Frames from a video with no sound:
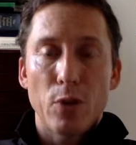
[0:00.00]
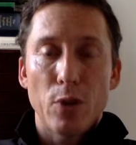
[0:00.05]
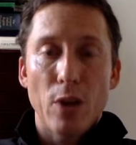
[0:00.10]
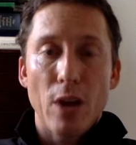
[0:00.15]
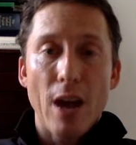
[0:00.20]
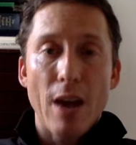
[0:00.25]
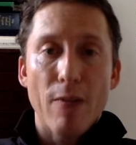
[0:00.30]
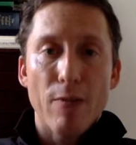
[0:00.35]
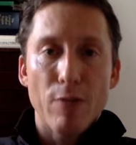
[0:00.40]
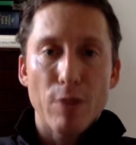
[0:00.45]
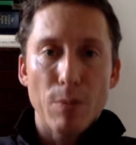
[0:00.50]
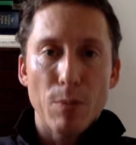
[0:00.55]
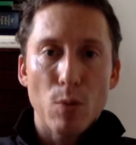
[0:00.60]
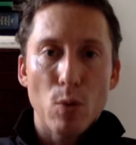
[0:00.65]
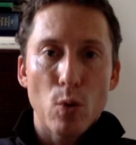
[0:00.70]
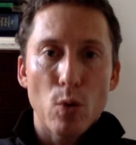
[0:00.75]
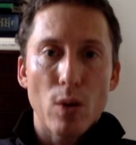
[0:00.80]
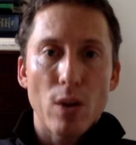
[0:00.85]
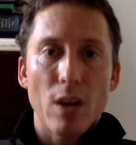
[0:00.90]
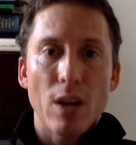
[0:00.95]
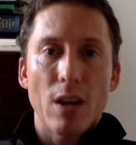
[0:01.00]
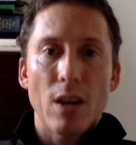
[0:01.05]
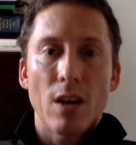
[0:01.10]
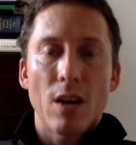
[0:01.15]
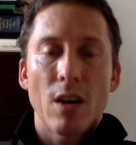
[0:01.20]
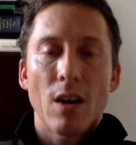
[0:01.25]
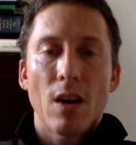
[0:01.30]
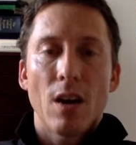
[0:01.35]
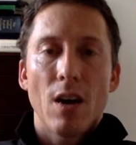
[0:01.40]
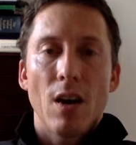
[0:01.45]
do it every morning
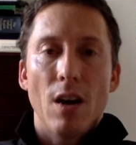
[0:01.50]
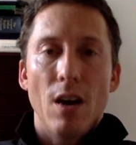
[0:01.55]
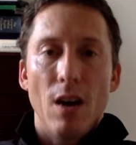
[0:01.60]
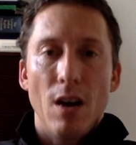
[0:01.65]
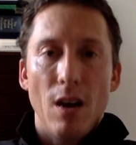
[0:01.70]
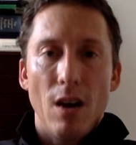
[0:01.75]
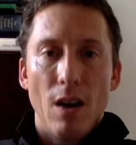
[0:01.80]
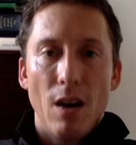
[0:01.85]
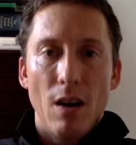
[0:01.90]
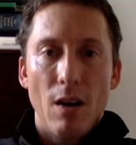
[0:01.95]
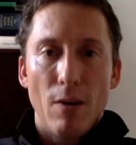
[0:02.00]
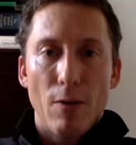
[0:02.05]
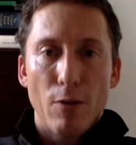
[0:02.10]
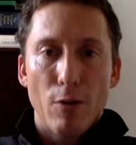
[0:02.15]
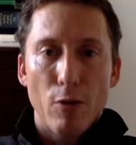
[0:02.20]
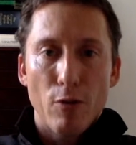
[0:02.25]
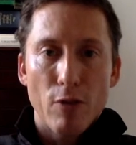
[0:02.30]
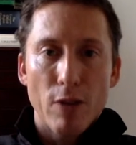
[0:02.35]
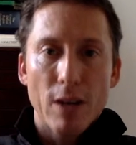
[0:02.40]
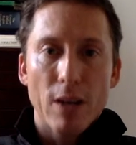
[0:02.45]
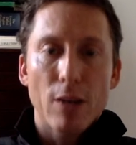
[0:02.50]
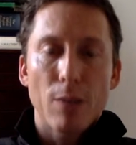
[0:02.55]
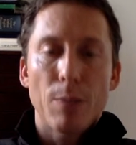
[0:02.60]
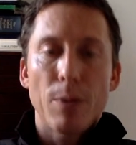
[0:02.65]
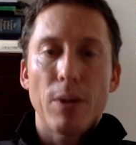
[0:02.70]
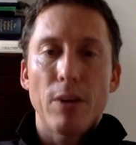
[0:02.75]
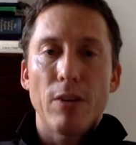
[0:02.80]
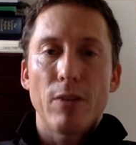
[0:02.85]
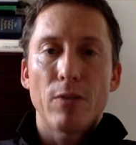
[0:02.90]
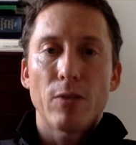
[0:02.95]
uh, for a regular
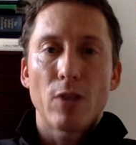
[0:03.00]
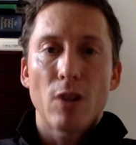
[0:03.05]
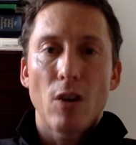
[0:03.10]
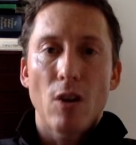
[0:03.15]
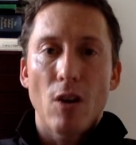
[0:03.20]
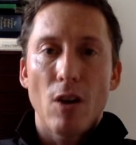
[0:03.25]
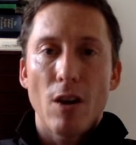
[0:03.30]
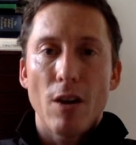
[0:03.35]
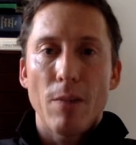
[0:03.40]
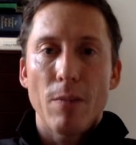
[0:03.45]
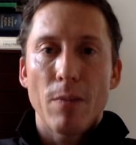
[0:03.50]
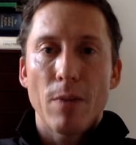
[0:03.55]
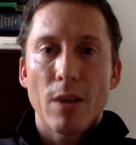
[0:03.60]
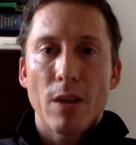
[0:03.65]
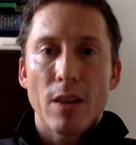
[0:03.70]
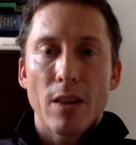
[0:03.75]
period of time,